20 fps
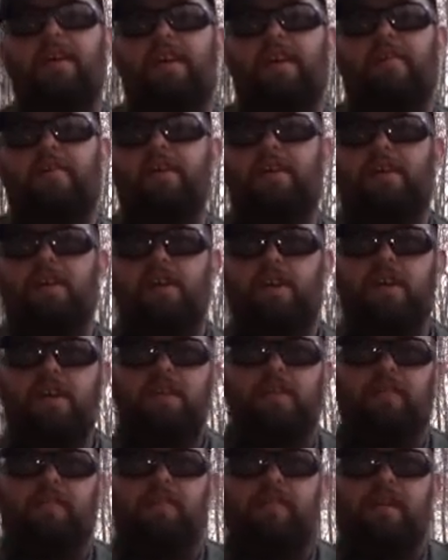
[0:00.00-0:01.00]
if you could,
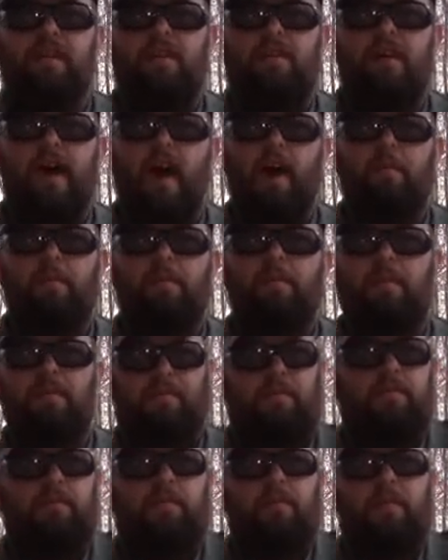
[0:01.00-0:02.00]
and help
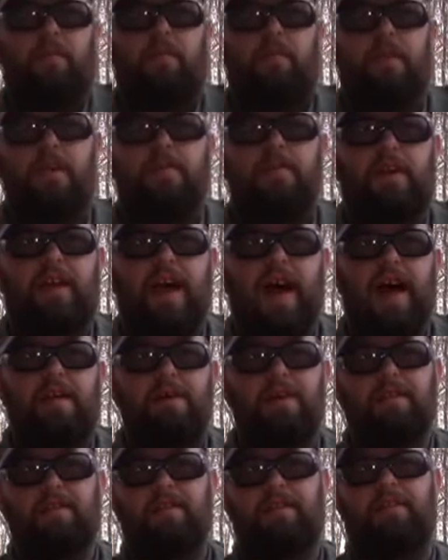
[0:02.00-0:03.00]
leave a
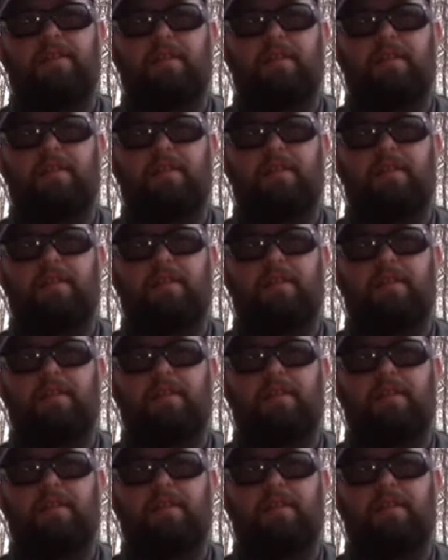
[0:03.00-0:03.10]
comment,